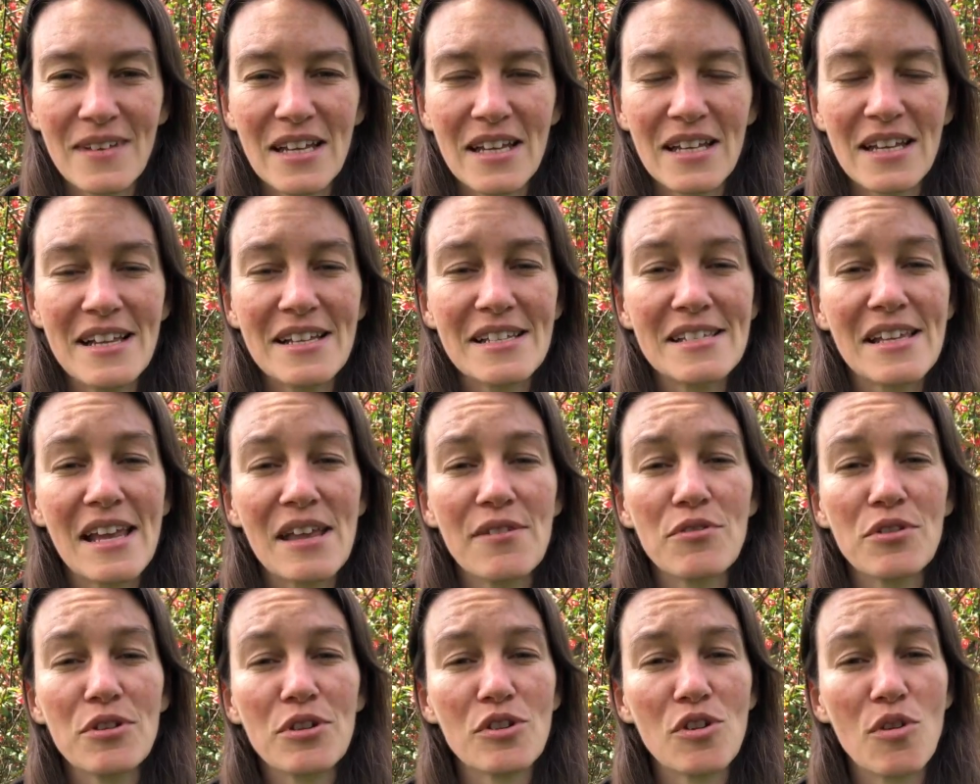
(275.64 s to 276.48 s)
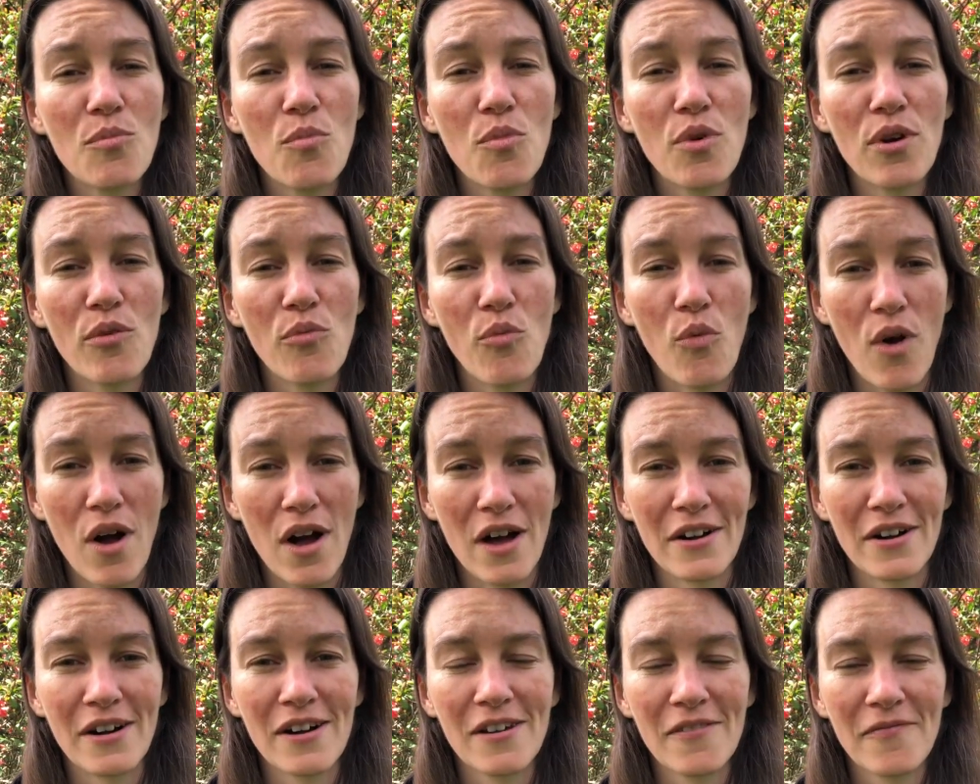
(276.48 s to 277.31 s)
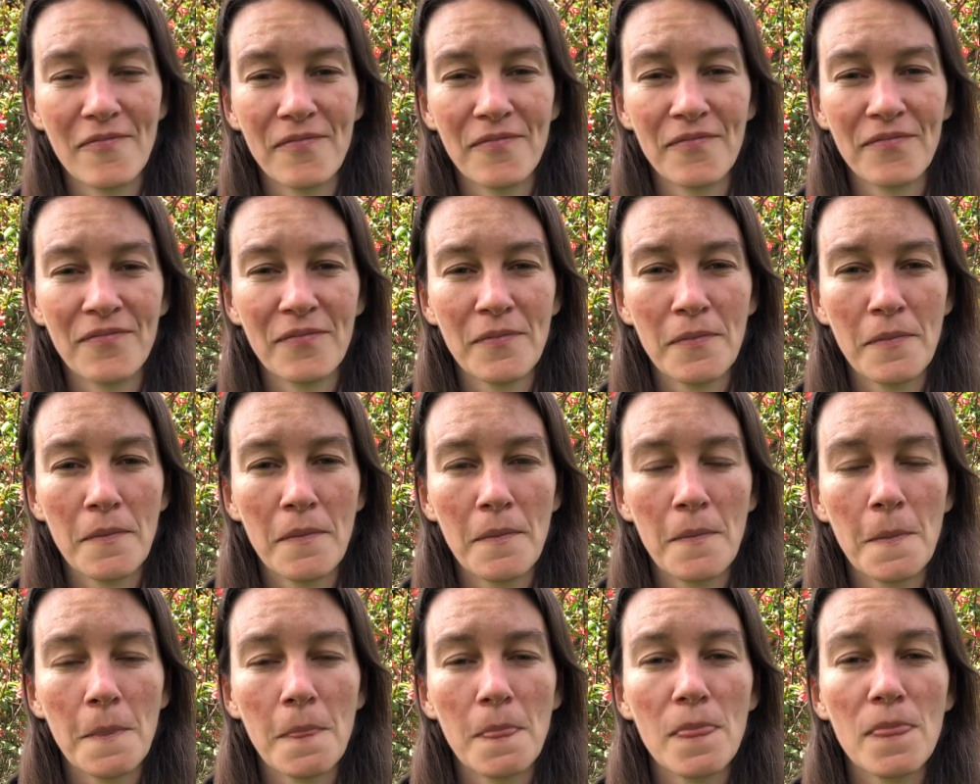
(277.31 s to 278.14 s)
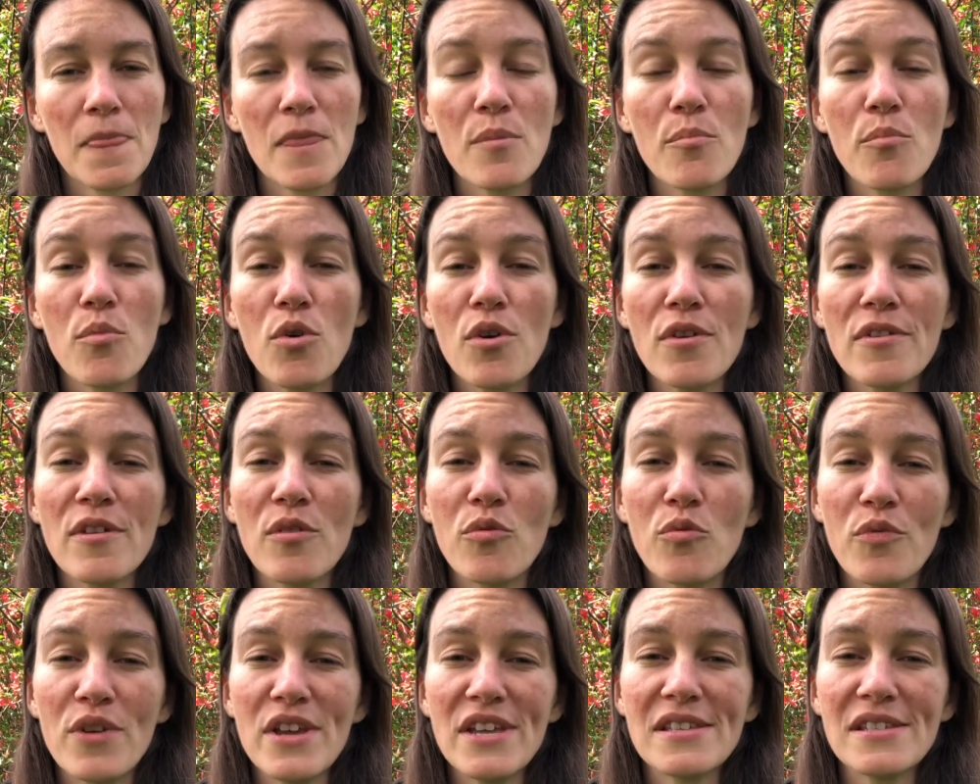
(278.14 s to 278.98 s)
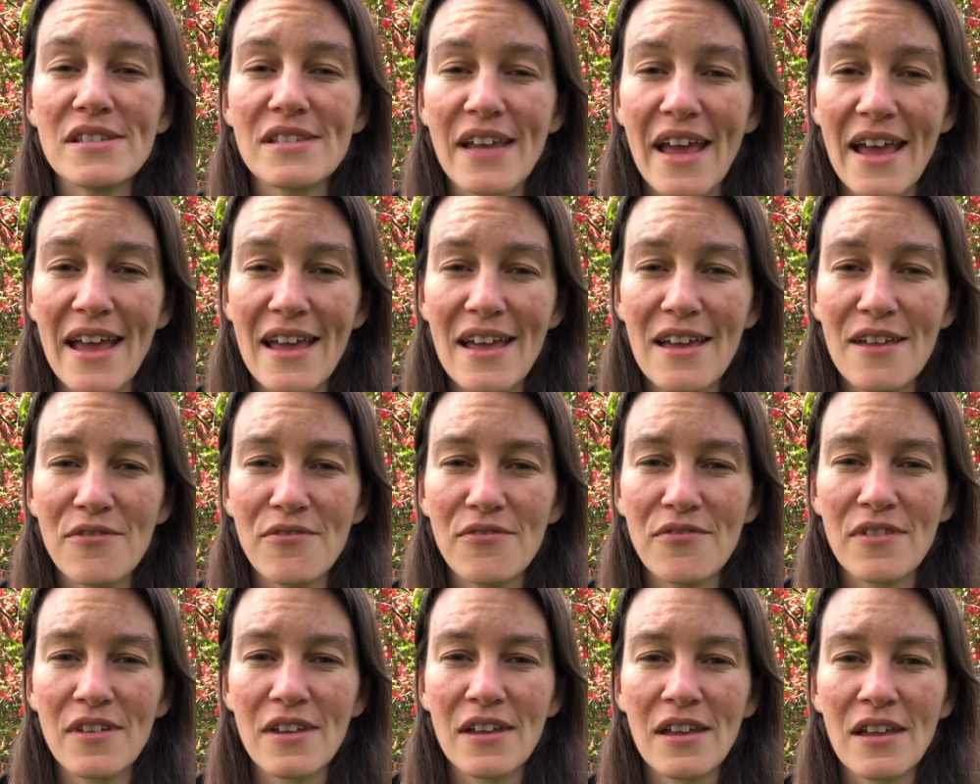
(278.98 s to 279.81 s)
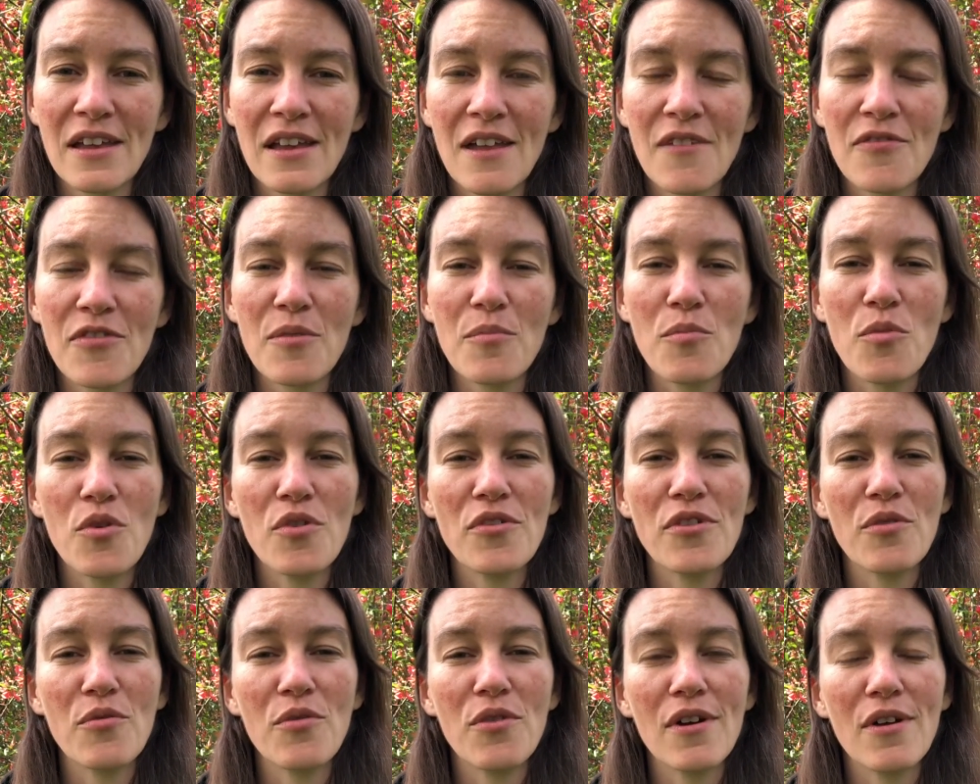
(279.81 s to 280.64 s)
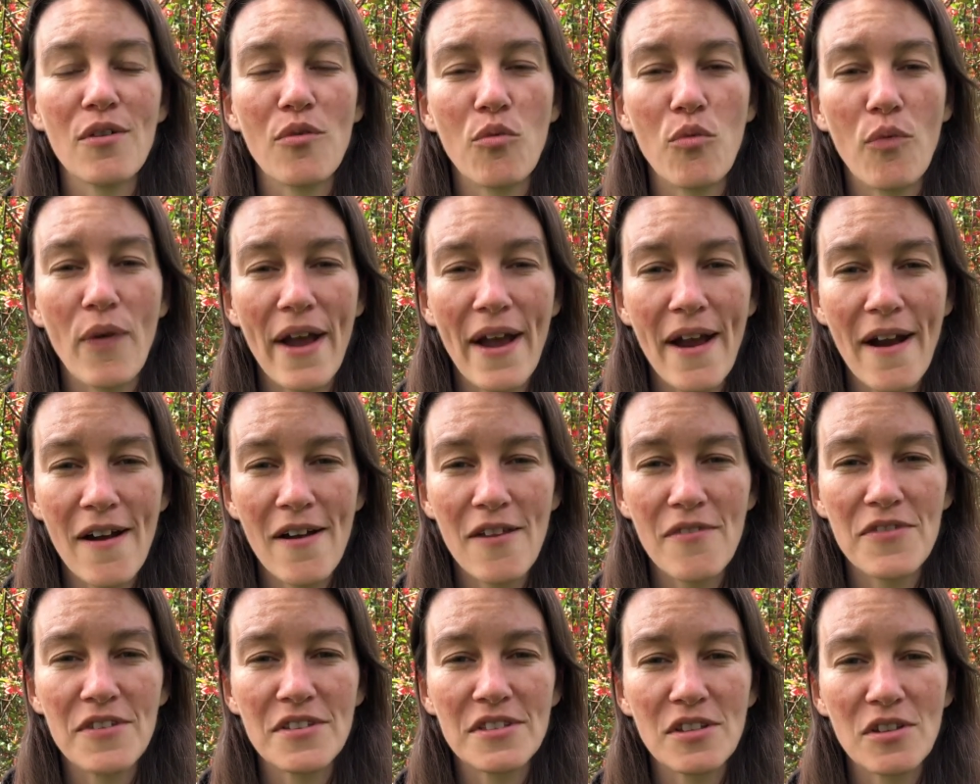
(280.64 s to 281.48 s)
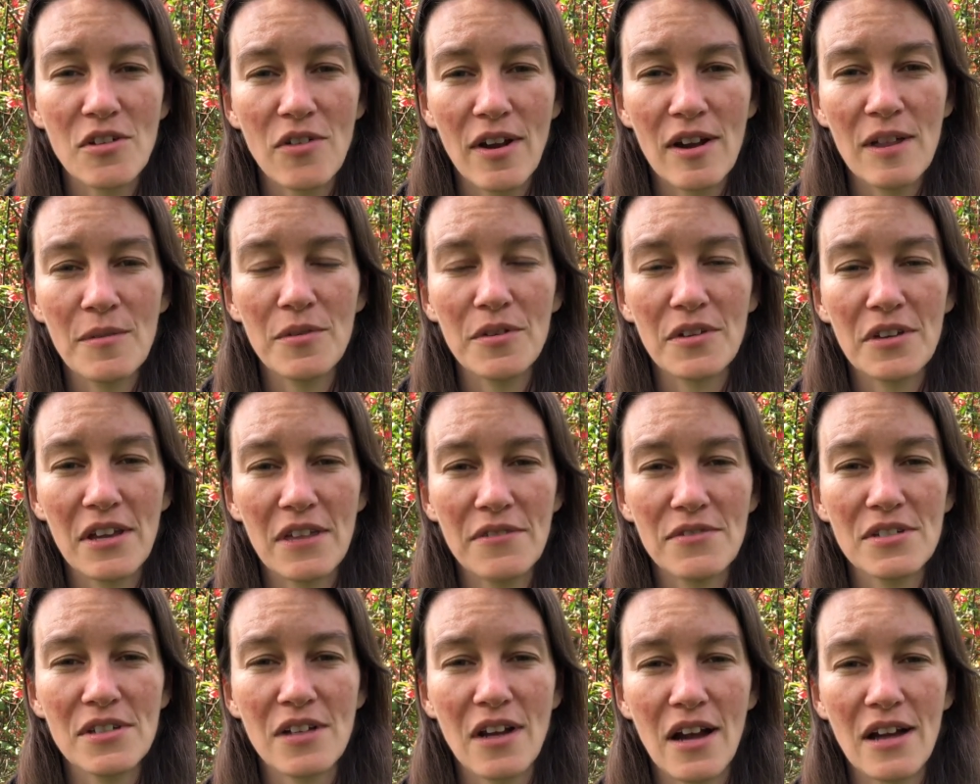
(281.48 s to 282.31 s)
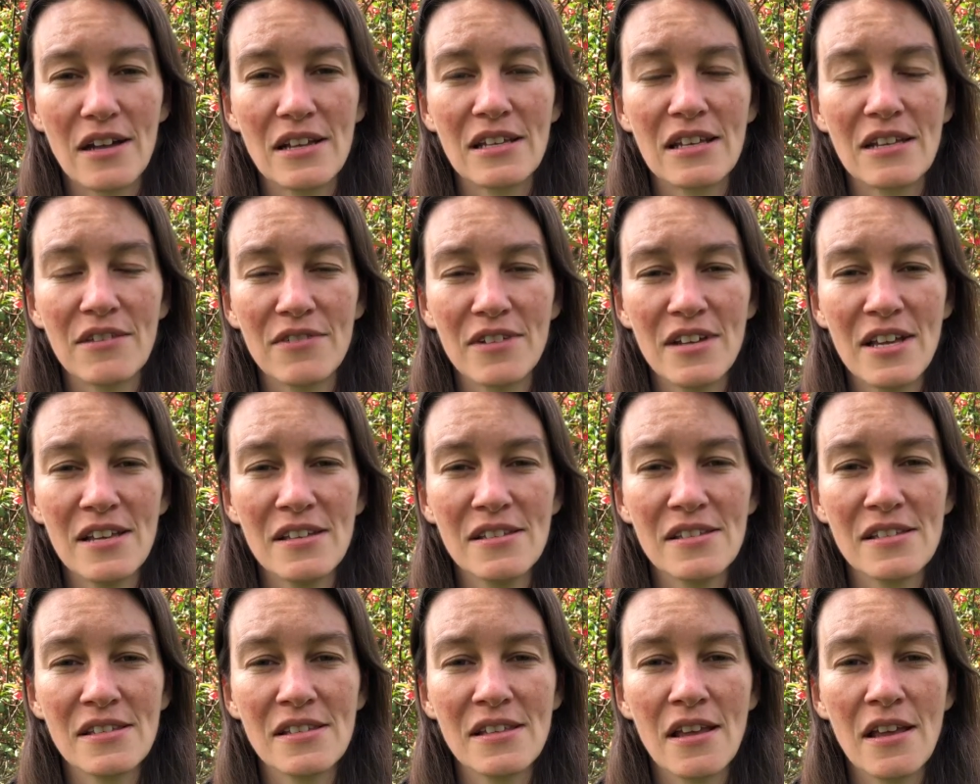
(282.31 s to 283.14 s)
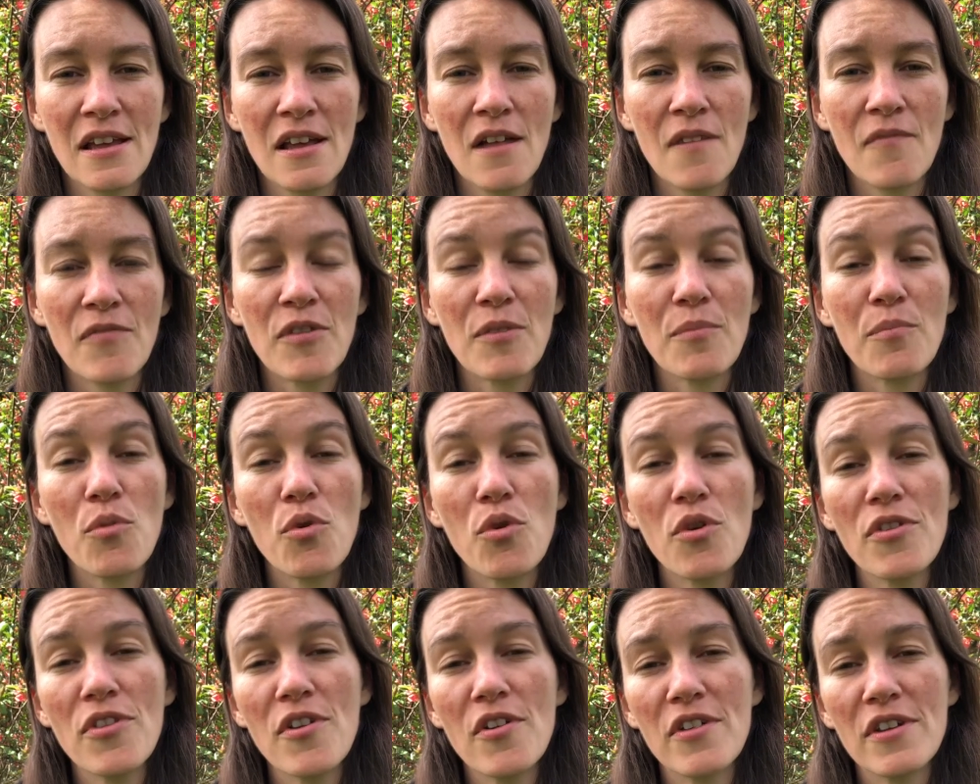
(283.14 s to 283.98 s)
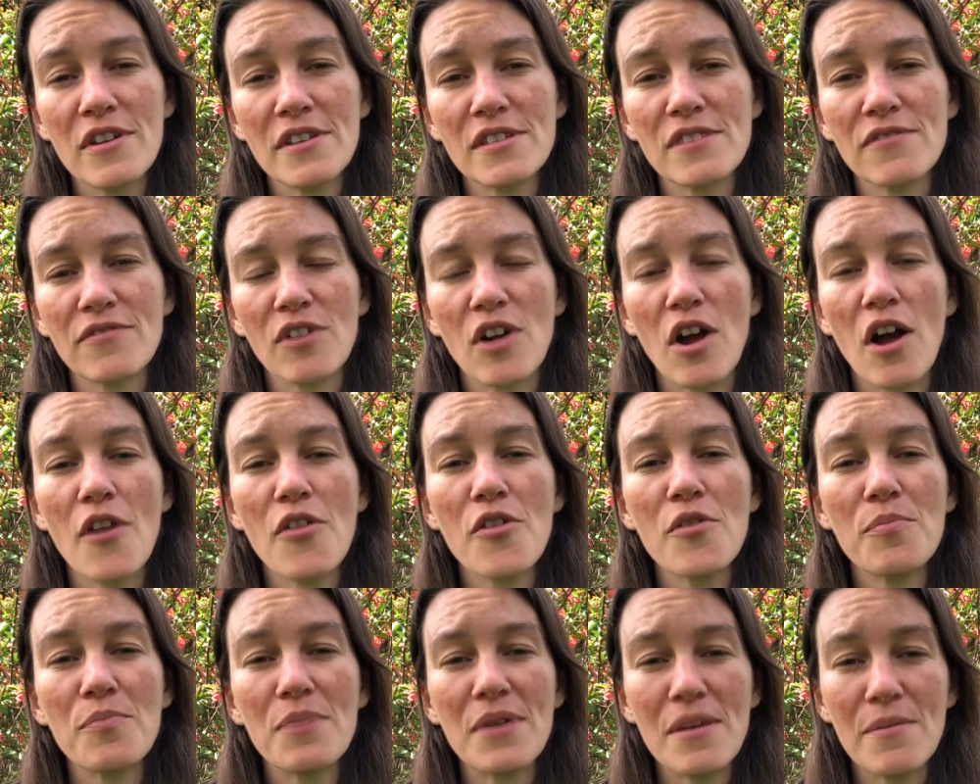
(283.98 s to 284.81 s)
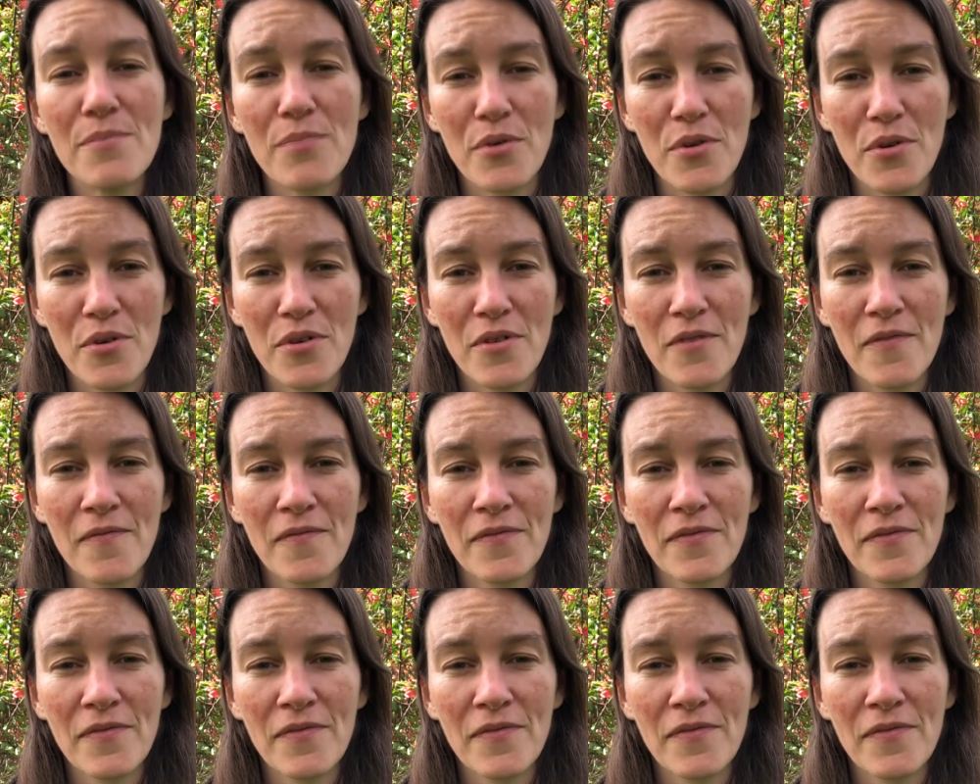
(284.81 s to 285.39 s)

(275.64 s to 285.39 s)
Can I save a little more water? The more that we save, the more that we're aware of these incredible gifts God had given us, the more there is for other people,